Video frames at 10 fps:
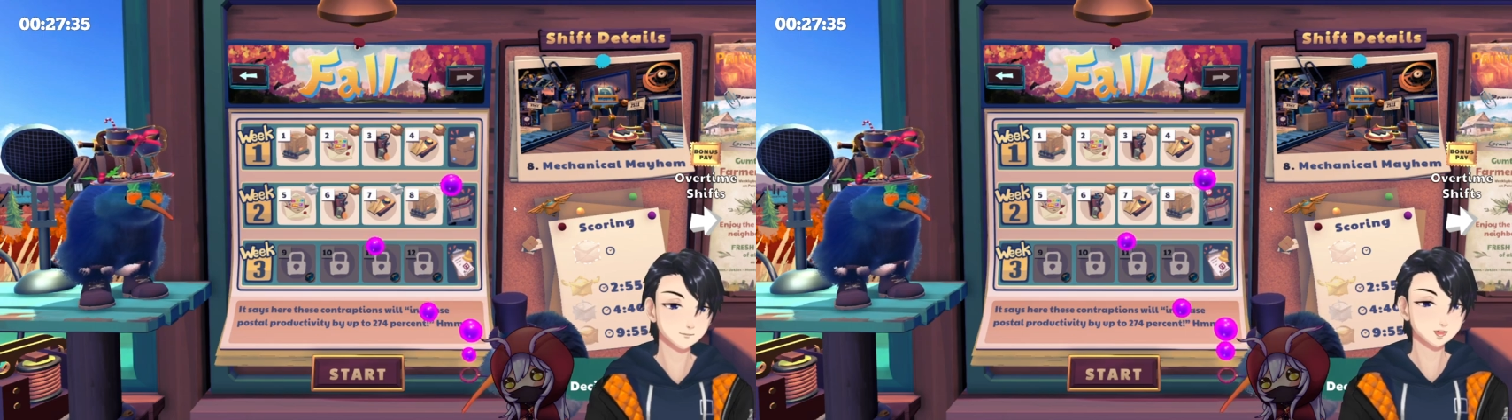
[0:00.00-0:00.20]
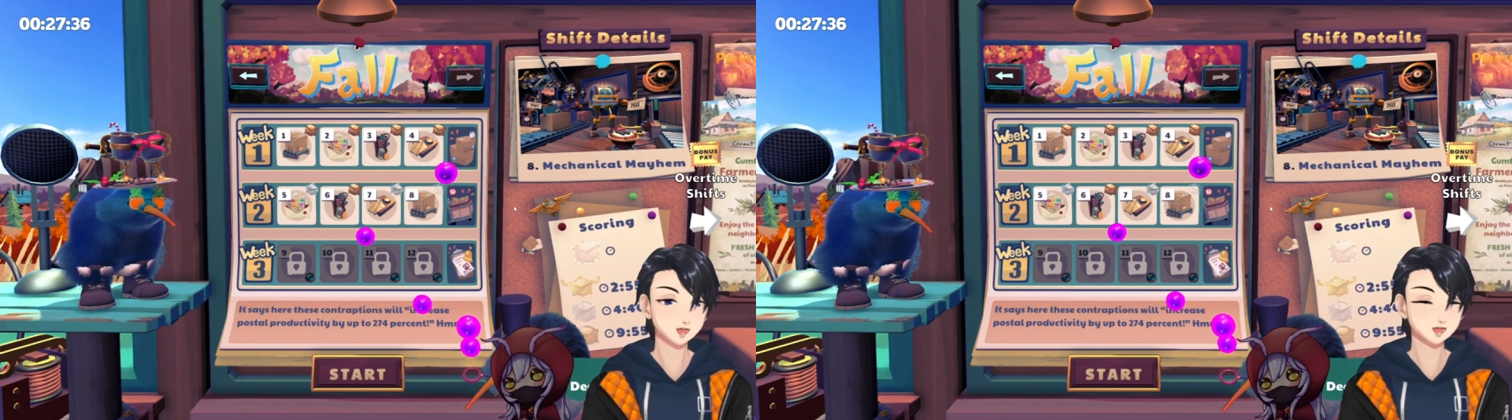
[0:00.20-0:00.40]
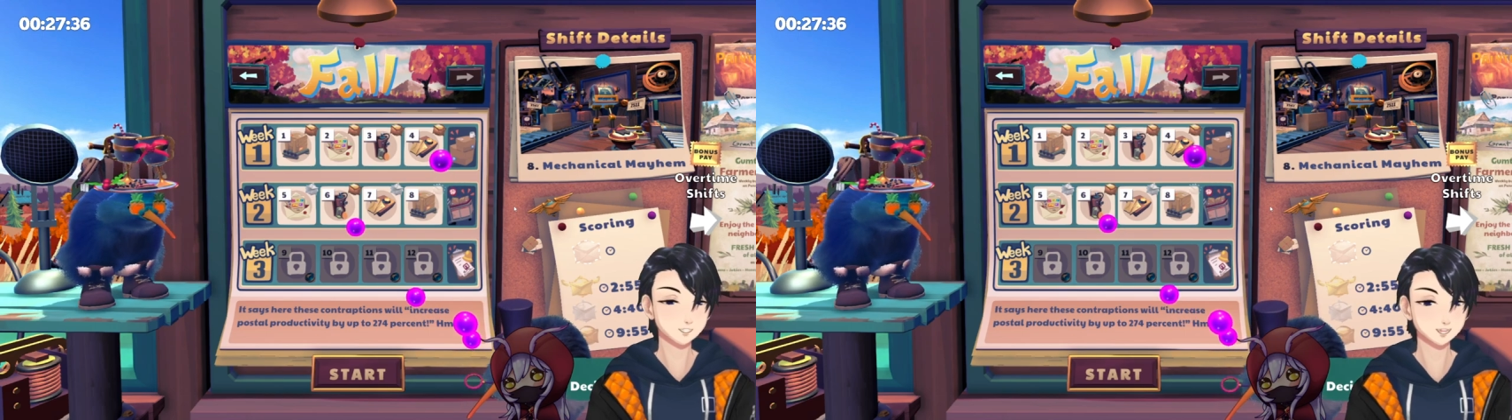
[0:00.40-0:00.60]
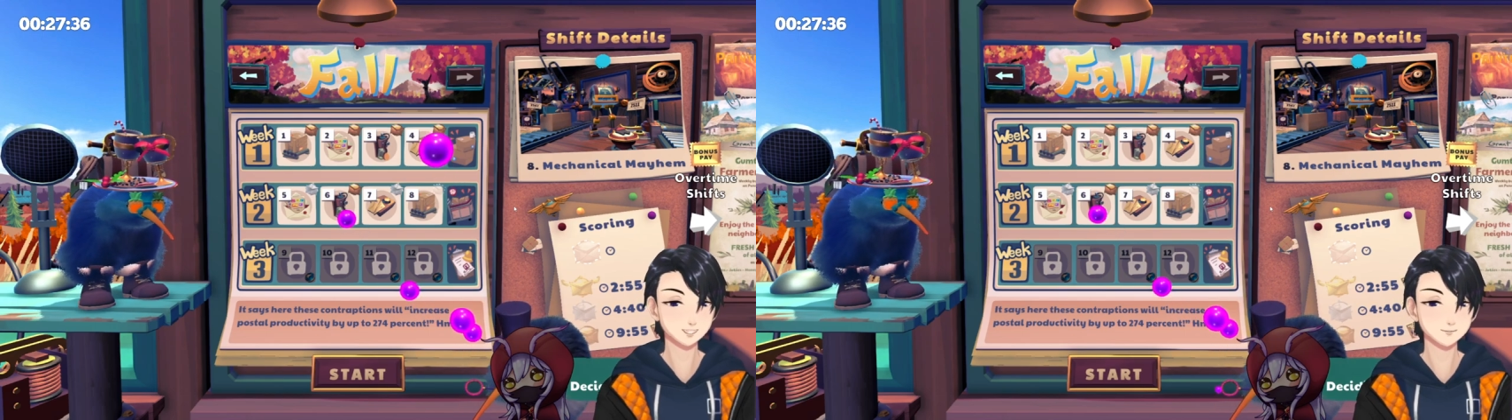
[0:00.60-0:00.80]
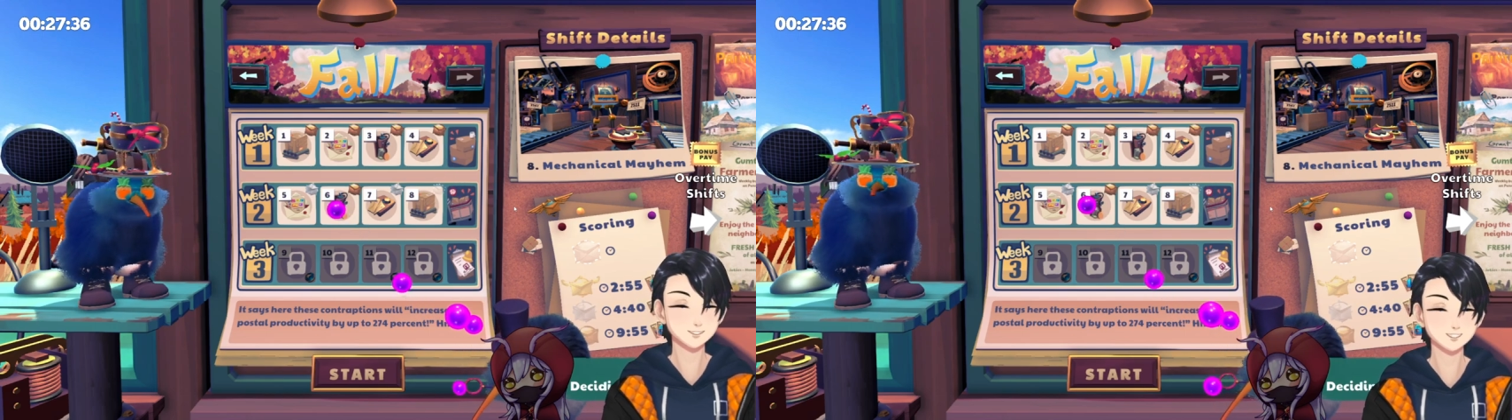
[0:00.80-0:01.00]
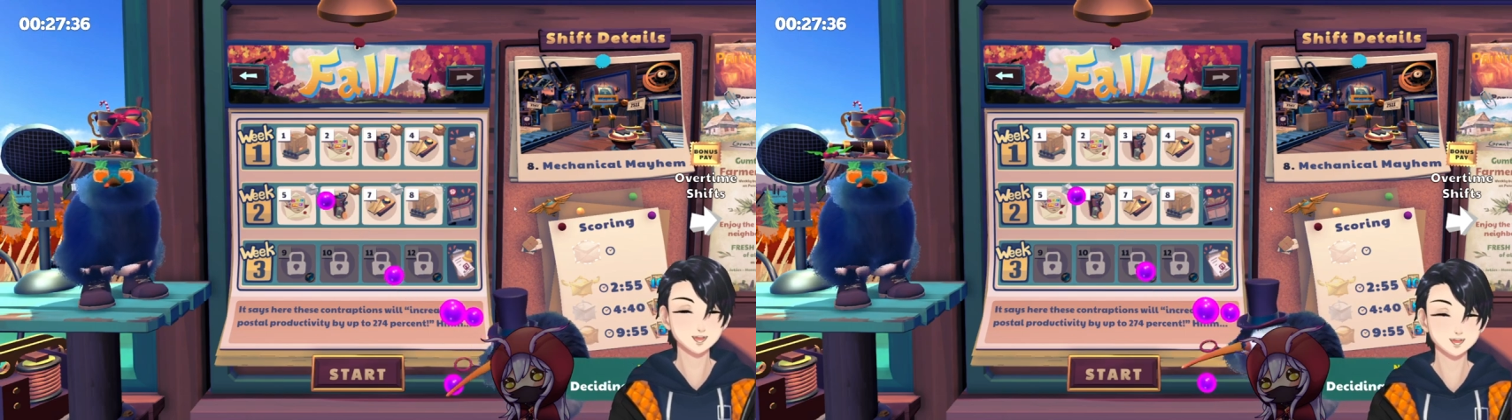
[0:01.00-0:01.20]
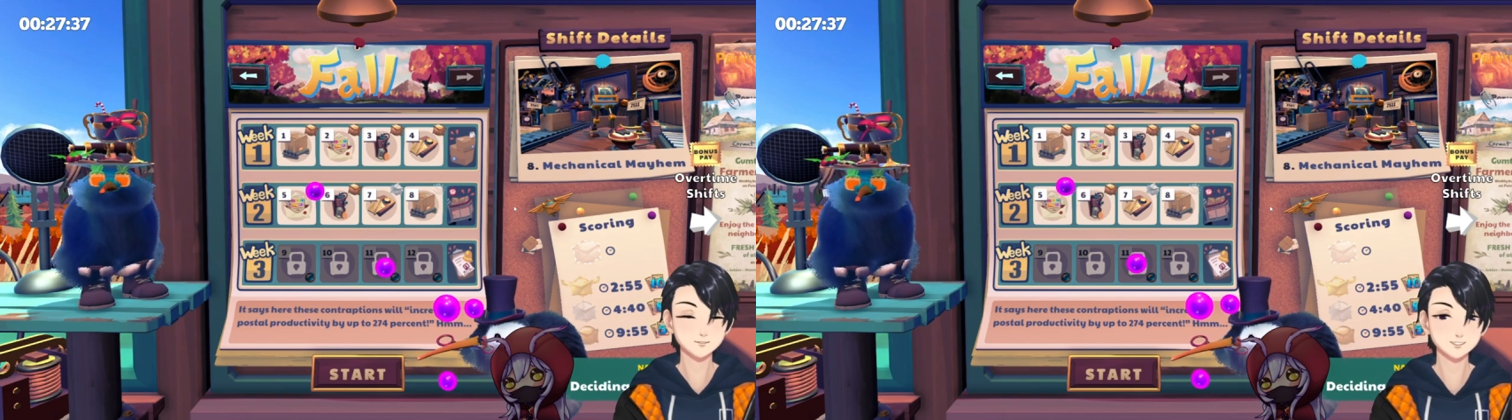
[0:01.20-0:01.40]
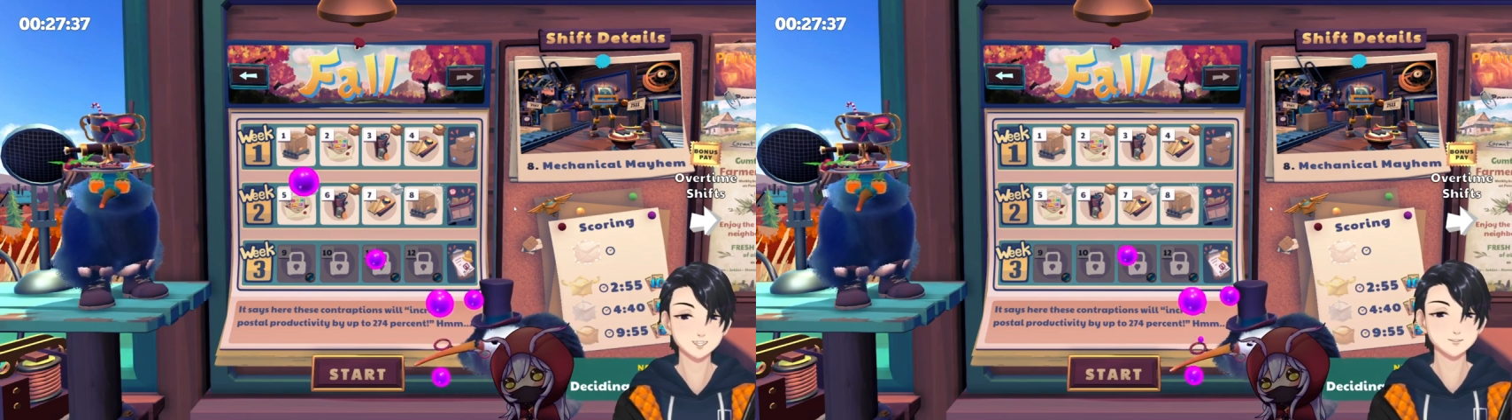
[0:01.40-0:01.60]
How am I somehow edging
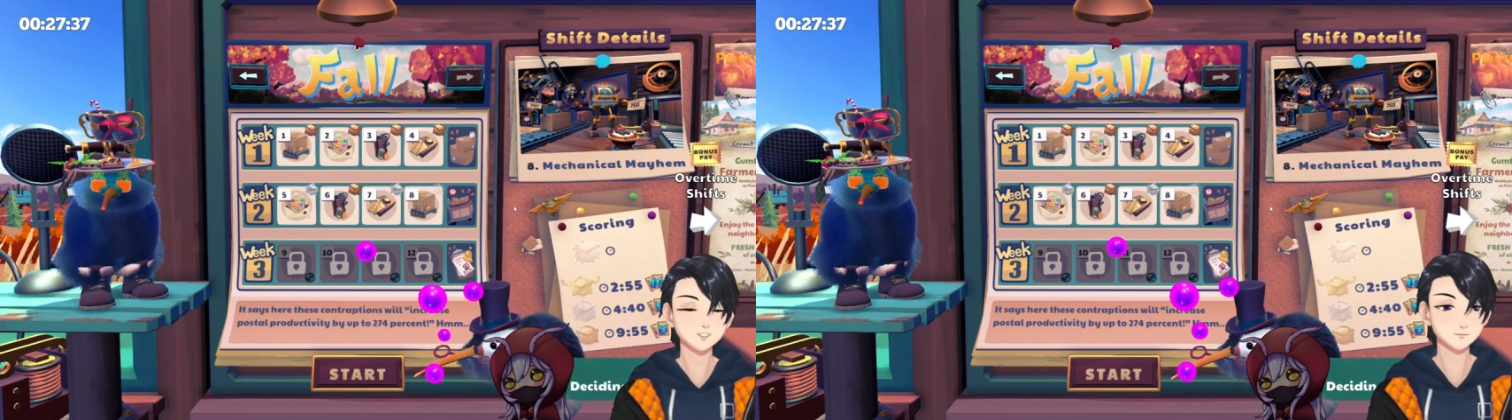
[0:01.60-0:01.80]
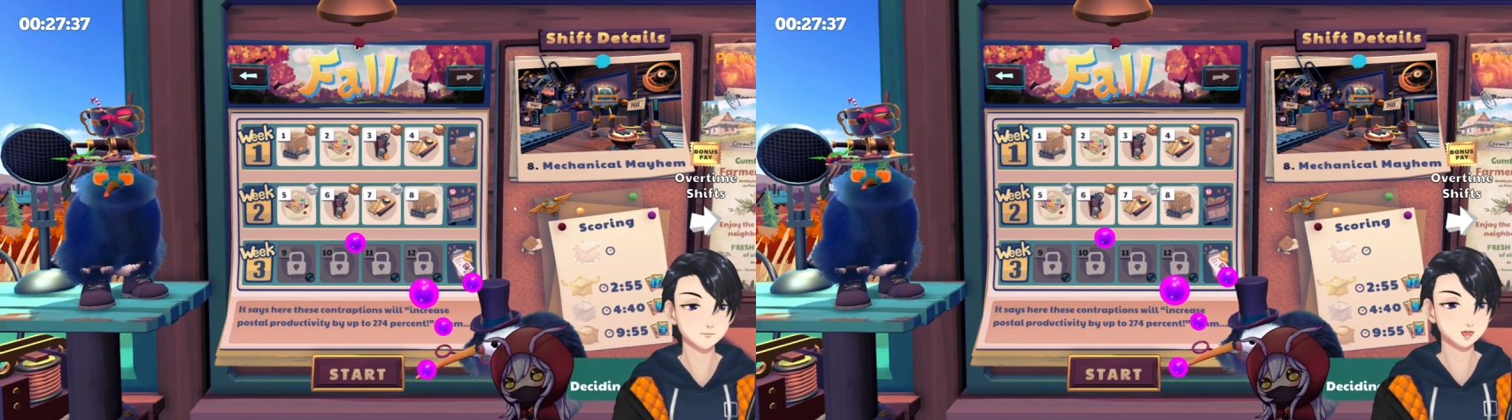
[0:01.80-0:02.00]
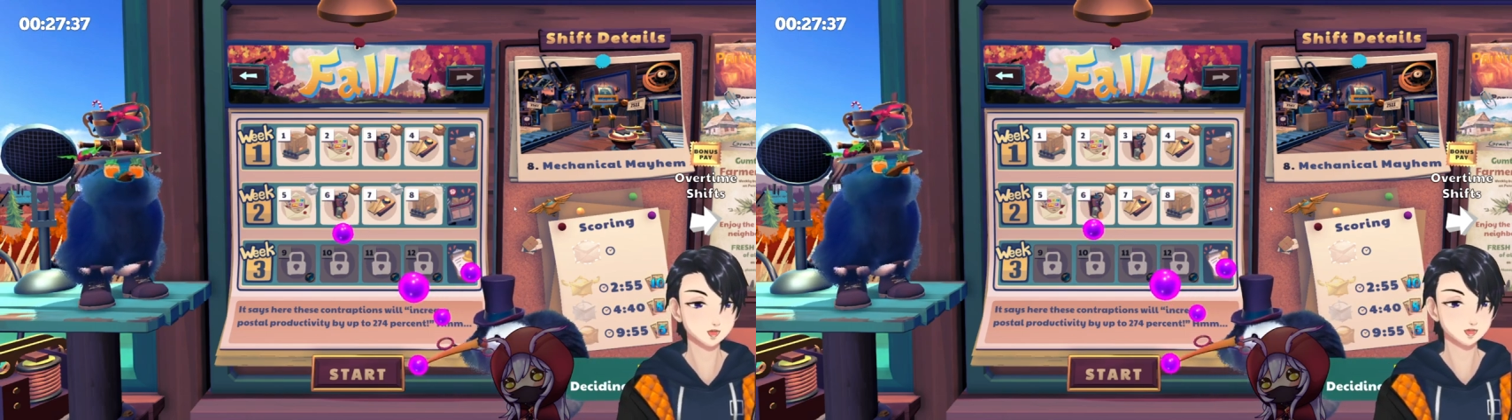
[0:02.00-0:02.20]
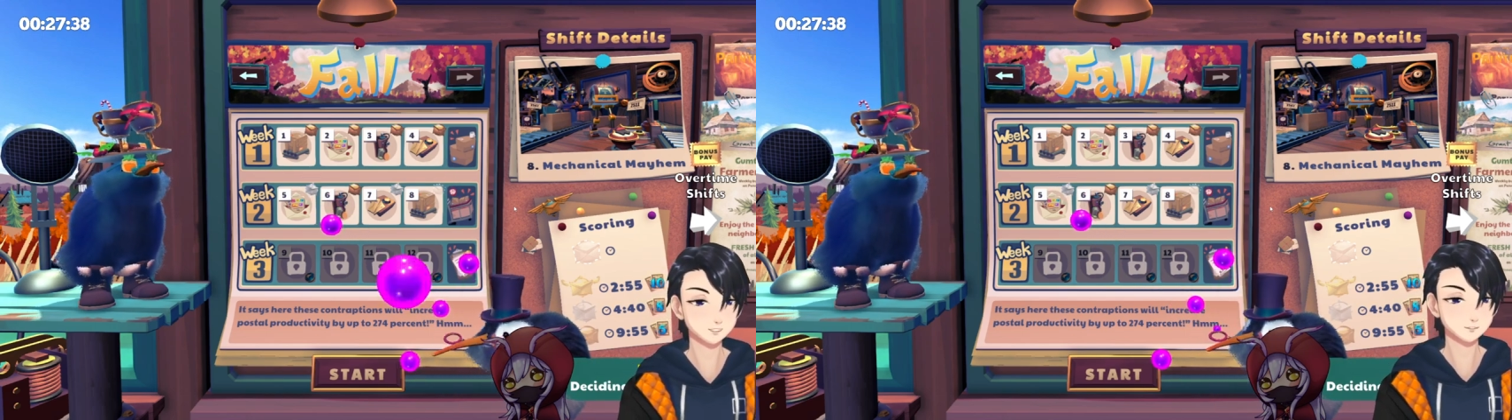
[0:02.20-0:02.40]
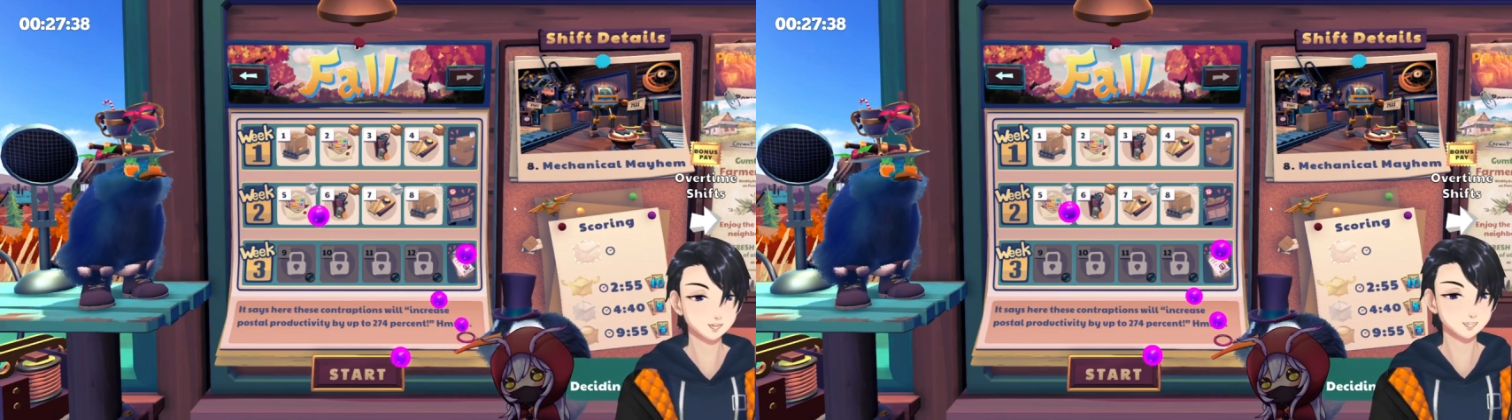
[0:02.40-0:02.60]
myself? What do you mean edging myself?